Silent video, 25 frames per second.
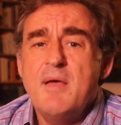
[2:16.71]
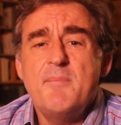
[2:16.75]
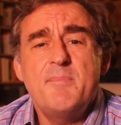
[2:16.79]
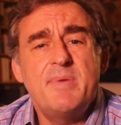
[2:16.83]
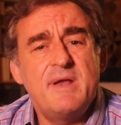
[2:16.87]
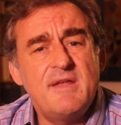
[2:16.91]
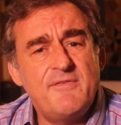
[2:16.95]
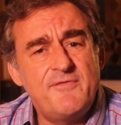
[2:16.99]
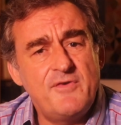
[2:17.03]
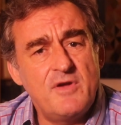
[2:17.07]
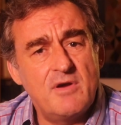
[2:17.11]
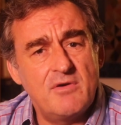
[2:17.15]

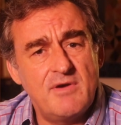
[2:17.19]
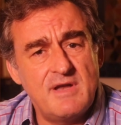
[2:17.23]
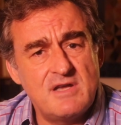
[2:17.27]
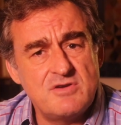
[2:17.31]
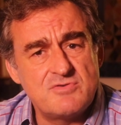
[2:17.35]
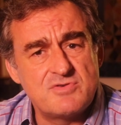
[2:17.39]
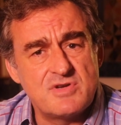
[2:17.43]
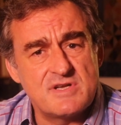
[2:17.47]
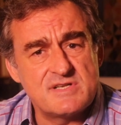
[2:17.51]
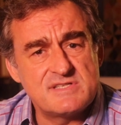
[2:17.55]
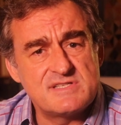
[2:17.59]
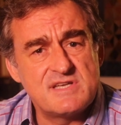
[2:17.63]
but if you're
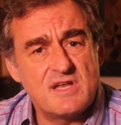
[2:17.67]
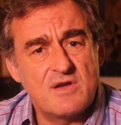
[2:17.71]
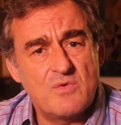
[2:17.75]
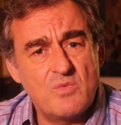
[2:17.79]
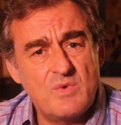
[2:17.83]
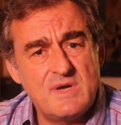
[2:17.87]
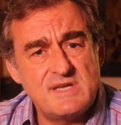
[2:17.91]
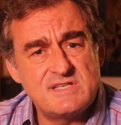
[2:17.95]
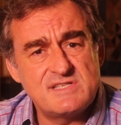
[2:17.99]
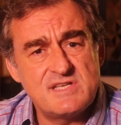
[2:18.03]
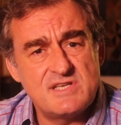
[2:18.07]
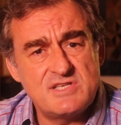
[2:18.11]
interested,
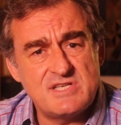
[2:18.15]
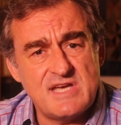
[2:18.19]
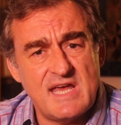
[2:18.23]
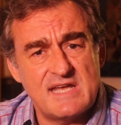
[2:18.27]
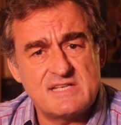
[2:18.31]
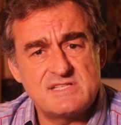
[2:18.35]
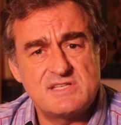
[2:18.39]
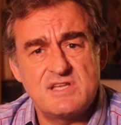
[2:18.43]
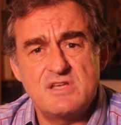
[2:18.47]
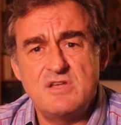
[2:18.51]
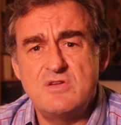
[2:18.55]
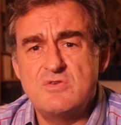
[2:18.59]
we
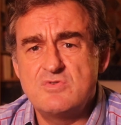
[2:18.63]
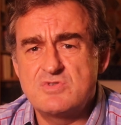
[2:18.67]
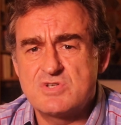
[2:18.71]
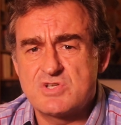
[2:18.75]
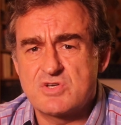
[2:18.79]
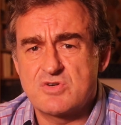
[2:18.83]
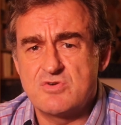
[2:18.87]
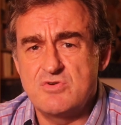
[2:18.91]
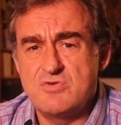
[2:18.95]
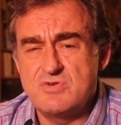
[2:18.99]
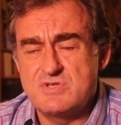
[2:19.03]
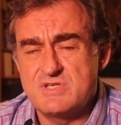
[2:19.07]
suggest that you
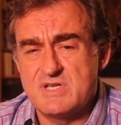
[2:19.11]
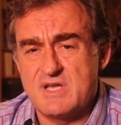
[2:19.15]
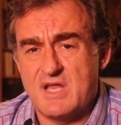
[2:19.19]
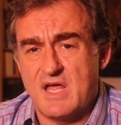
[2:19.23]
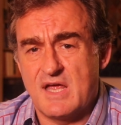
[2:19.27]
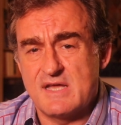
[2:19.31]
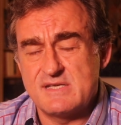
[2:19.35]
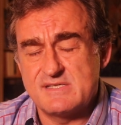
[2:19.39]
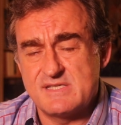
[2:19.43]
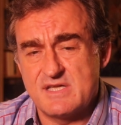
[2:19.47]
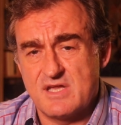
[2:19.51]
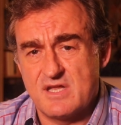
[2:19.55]

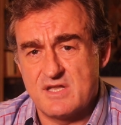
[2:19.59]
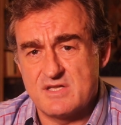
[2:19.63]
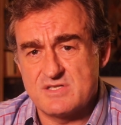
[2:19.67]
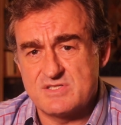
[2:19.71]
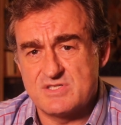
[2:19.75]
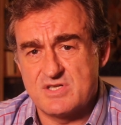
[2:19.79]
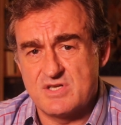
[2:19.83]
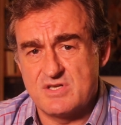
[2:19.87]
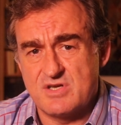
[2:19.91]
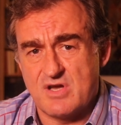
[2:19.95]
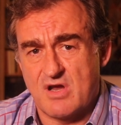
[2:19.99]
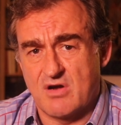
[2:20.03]
scrutinise the
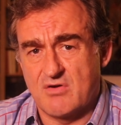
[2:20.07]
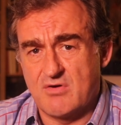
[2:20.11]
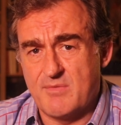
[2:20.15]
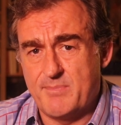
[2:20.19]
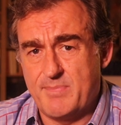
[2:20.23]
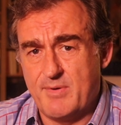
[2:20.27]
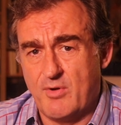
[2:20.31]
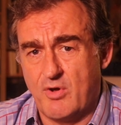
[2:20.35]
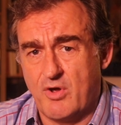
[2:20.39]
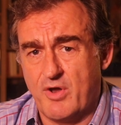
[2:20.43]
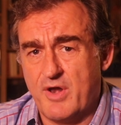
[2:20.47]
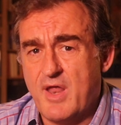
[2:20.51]
Ernst & Young
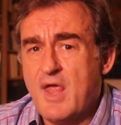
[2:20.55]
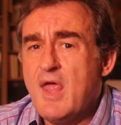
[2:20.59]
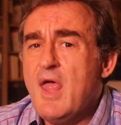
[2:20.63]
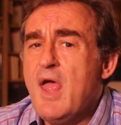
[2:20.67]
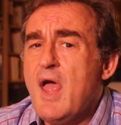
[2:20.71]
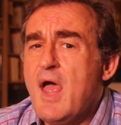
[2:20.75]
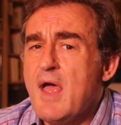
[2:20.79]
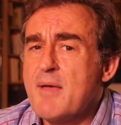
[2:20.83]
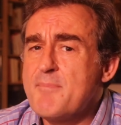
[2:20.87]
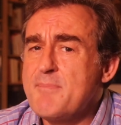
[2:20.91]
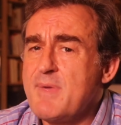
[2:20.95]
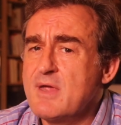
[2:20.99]
report
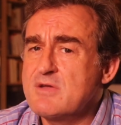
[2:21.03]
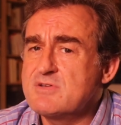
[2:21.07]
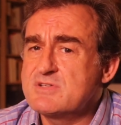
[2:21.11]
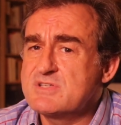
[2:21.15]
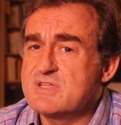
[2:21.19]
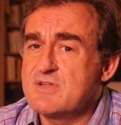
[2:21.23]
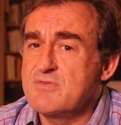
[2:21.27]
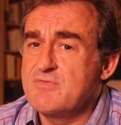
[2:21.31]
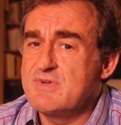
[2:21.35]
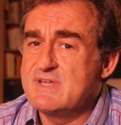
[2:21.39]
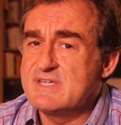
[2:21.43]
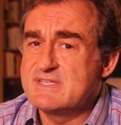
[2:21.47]
and
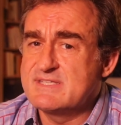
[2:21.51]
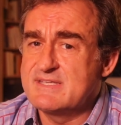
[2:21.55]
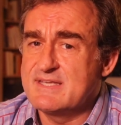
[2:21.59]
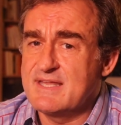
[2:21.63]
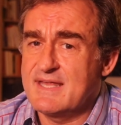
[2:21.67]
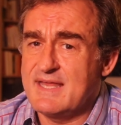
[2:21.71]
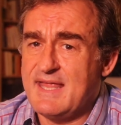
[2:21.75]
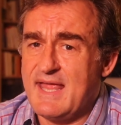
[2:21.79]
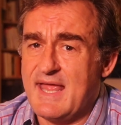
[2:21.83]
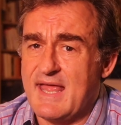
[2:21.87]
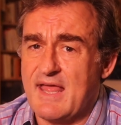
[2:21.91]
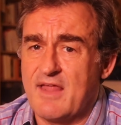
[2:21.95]
most of the recent
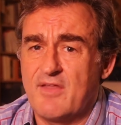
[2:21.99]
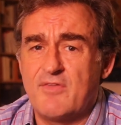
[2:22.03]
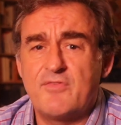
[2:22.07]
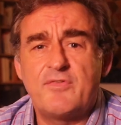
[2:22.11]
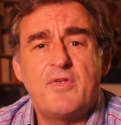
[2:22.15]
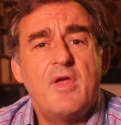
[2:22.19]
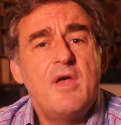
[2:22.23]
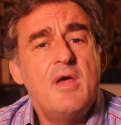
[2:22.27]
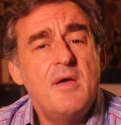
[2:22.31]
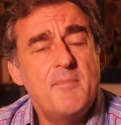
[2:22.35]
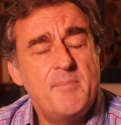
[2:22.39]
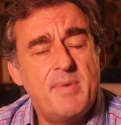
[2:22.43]
accounts,